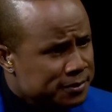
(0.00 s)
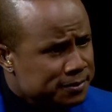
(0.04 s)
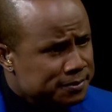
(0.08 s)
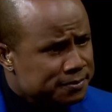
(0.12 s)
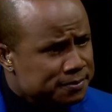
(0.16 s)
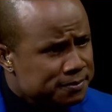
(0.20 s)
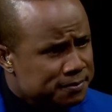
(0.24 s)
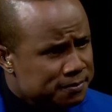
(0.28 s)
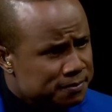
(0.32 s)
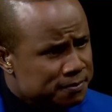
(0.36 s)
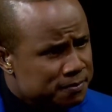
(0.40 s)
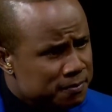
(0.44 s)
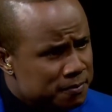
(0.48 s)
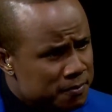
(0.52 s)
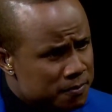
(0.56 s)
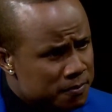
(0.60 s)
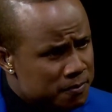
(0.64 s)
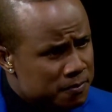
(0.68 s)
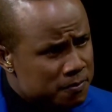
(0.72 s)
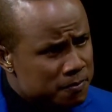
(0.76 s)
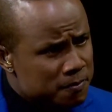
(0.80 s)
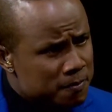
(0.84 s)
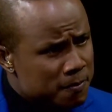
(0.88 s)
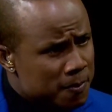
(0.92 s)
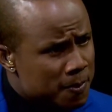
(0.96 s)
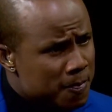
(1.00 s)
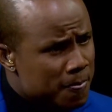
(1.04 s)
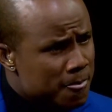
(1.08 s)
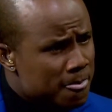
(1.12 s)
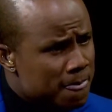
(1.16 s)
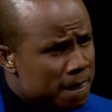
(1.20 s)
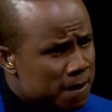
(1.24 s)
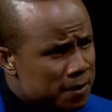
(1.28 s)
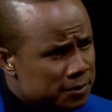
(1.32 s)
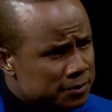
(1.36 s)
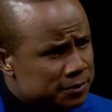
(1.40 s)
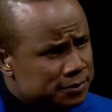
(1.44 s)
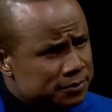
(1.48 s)
All right.
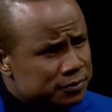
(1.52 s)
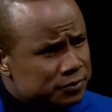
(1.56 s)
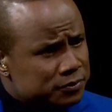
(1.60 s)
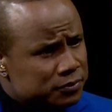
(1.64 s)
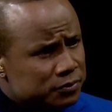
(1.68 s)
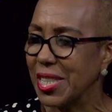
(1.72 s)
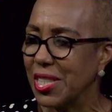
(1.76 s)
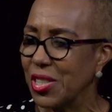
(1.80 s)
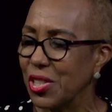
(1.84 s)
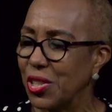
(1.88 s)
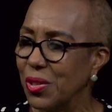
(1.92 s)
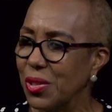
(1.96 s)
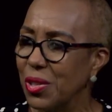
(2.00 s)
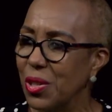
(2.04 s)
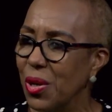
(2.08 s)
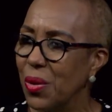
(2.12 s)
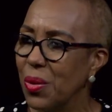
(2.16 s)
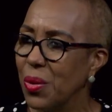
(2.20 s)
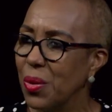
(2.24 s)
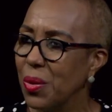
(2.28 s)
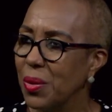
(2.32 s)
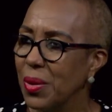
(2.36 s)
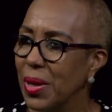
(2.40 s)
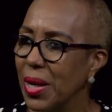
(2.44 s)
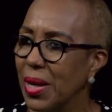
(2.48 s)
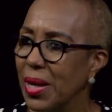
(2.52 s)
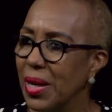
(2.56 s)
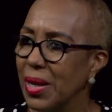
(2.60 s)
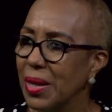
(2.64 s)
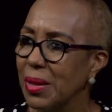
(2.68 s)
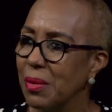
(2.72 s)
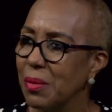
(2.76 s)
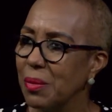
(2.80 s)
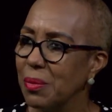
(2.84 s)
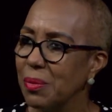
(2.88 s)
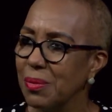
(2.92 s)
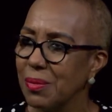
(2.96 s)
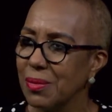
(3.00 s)
So, George, as you
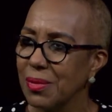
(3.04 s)
know,